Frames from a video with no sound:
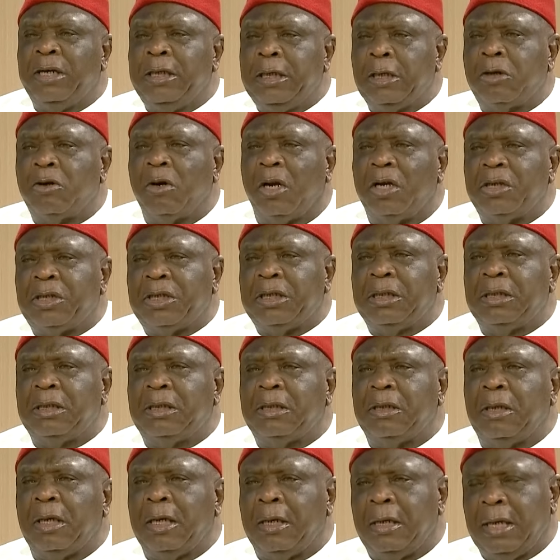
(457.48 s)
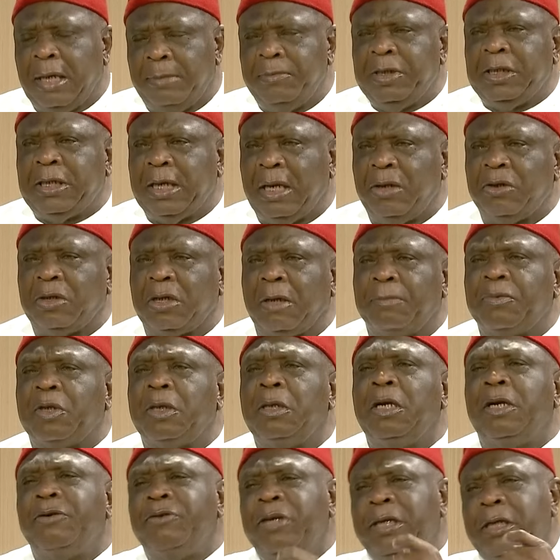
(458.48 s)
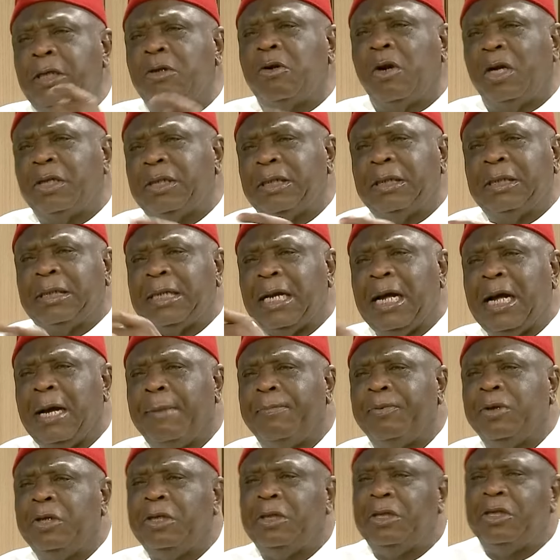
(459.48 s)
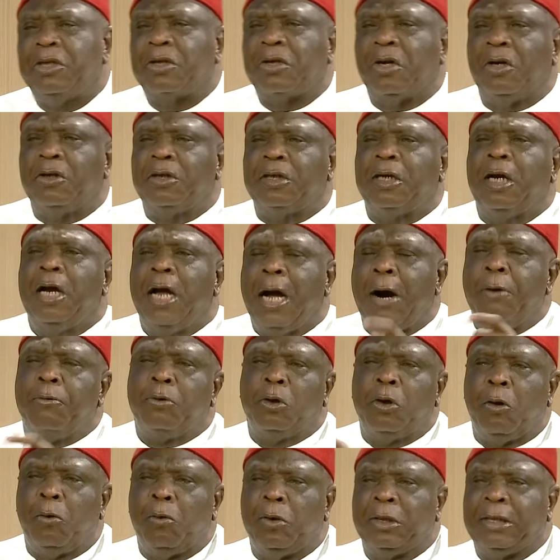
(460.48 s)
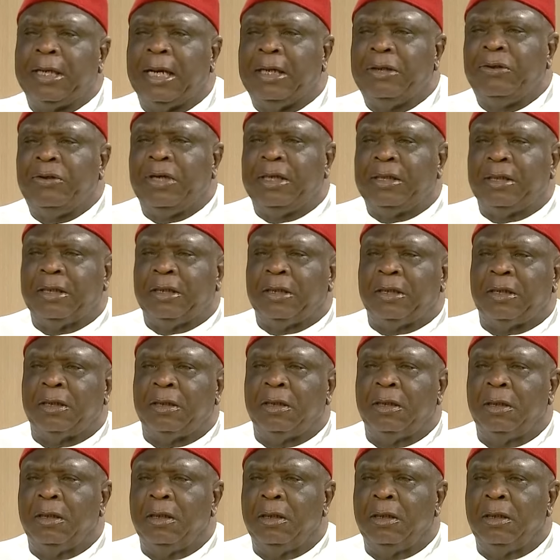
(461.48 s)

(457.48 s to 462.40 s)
Ridiculous things. Let me tell you something. Ridiculous things are happening in this country, and we don't want to address it.